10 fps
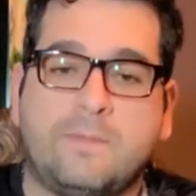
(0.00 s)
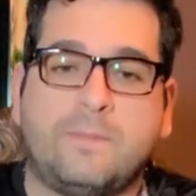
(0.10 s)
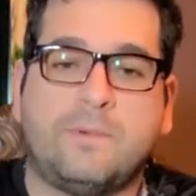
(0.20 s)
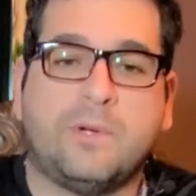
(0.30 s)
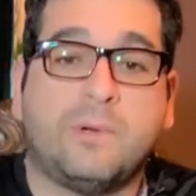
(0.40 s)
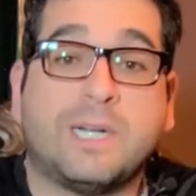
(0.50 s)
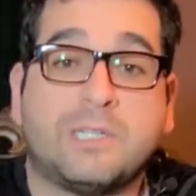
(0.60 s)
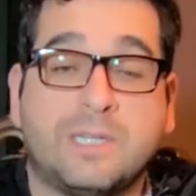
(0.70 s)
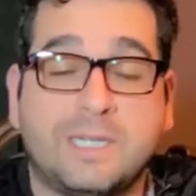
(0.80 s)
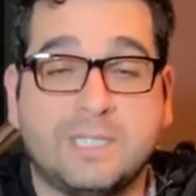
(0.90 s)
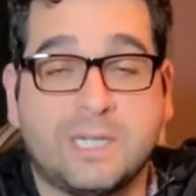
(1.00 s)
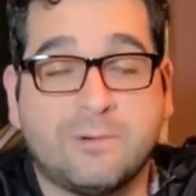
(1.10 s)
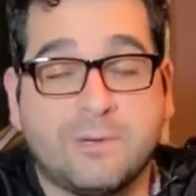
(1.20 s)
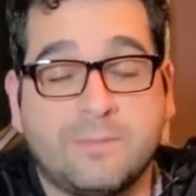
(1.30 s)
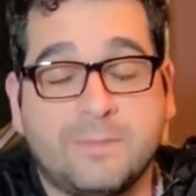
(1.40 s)
progression in
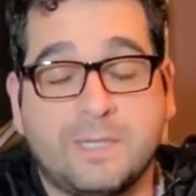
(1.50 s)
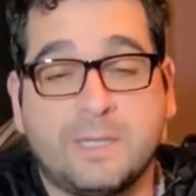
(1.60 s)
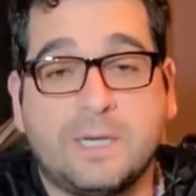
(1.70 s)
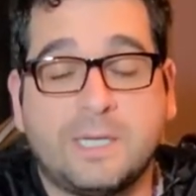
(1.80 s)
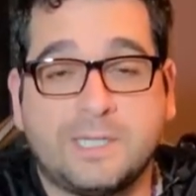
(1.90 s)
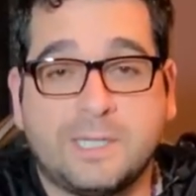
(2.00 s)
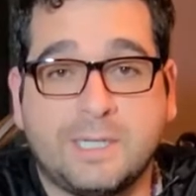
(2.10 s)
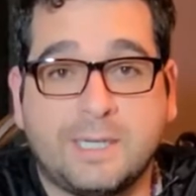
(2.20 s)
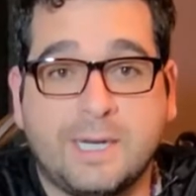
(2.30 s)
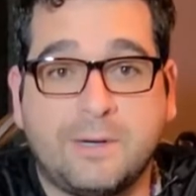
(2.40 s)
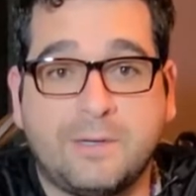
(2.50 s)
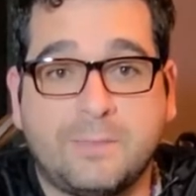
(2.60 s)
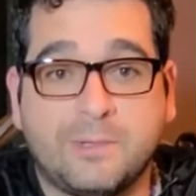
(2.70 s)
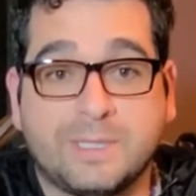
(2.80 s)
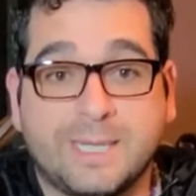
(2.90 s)
general, the logic and how you
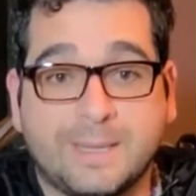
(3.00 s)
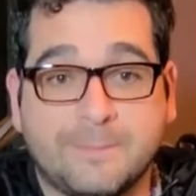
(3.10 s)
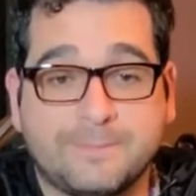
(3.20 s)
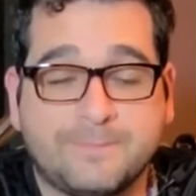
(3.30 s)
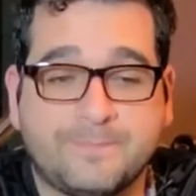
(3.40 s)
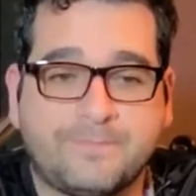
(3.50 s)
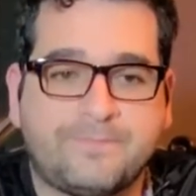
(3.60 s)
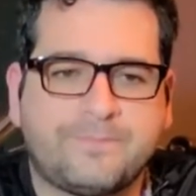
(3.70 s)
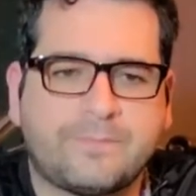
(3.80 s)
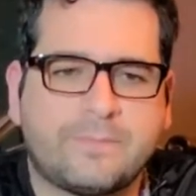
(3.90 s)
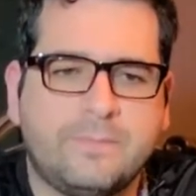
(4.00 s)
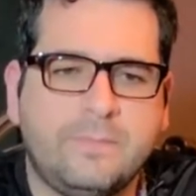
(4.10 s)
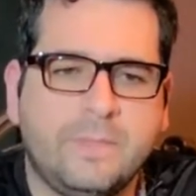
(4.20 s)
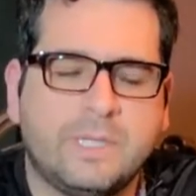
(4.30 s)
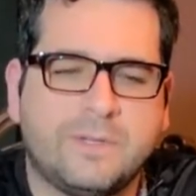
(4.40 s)
present them.
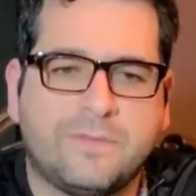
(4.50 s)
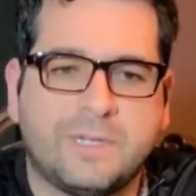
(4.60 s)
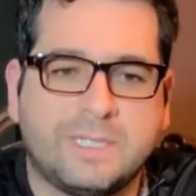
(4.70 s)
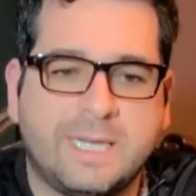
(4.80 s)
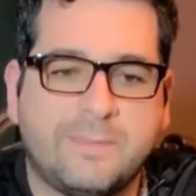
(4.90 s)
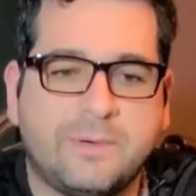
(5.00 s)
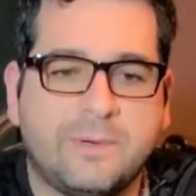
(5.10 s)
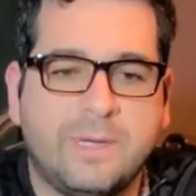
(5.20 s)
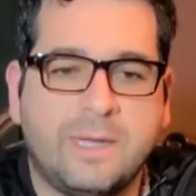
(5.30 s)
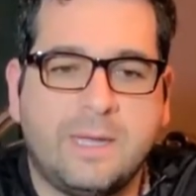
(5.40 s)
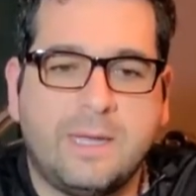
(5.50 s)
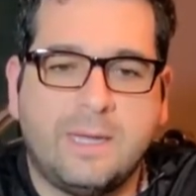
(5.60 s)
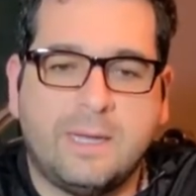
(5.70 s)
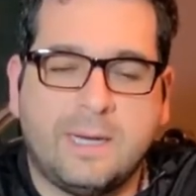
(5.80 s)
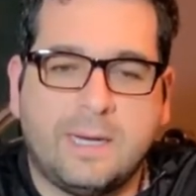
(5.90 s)
So for example,
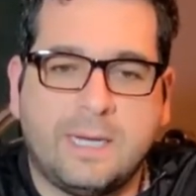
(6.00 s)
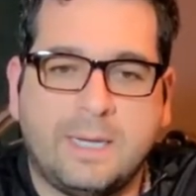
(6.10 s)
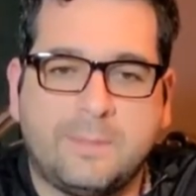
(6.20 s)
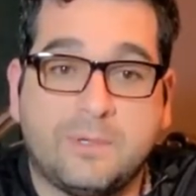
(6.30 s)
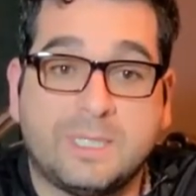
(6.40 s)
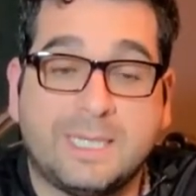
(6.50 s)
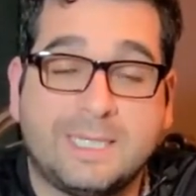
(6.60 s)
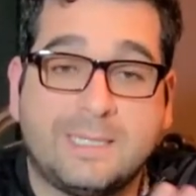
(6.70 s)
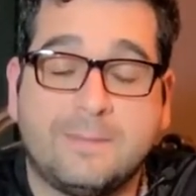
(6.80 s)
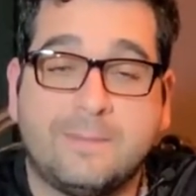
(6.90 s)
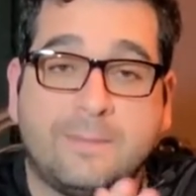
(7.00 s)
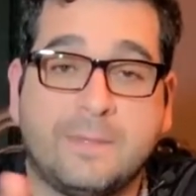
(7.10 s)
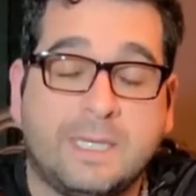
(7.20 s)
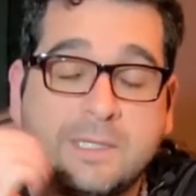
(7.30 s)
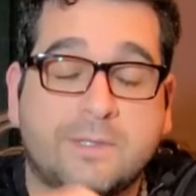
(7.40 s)
I present
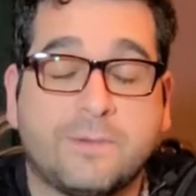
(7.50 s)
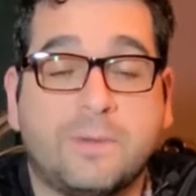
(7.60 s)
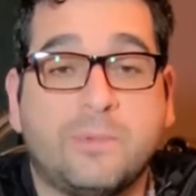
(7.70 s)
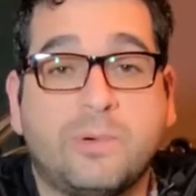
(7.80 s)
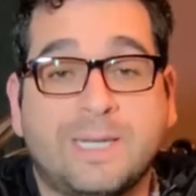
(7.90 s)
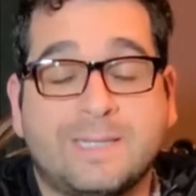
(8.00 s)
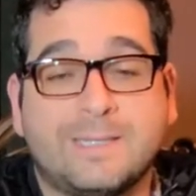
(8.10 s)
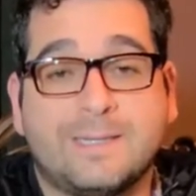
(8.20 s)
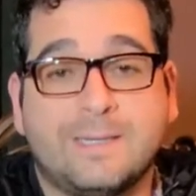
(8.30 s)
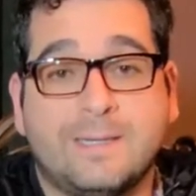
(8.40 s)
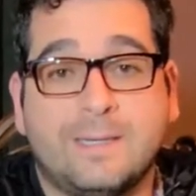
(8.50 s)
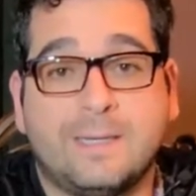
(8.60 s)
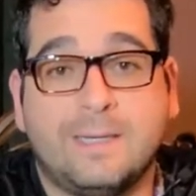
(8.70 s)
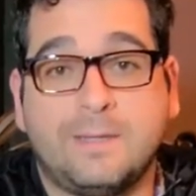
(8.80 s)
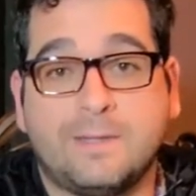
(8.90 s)
these 3 points,
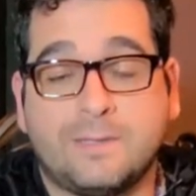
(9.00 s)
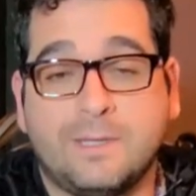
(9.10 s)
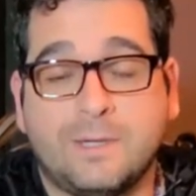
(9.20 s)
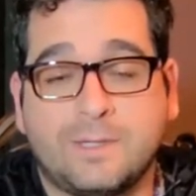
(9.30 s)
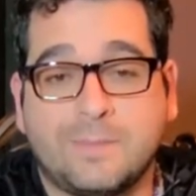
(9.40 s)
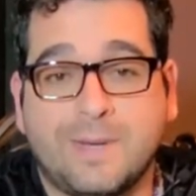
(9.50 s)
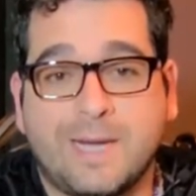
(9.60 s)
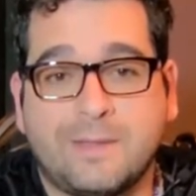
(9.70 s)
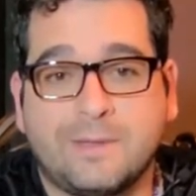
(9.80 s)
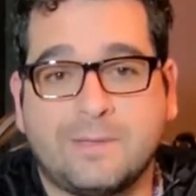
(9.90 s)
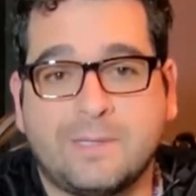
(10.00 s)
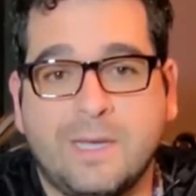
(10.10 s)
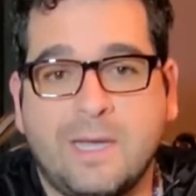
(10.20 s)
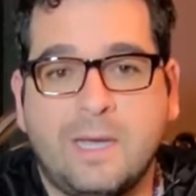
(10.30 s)
ethos, logos, and pathos,